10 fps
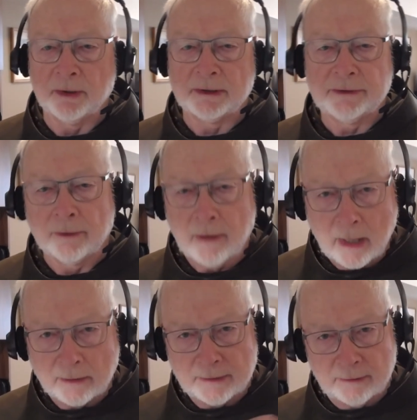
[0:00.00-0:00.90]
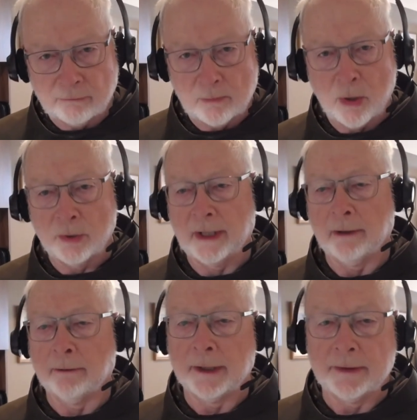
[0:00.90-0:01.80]
but they're out in a remote
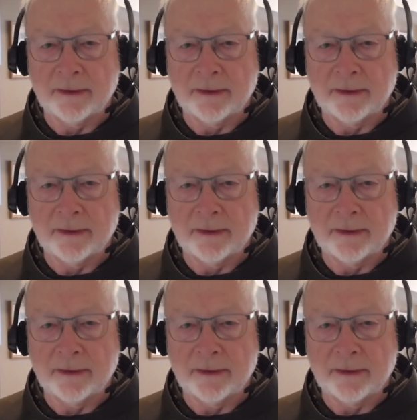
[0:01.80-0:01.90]
area.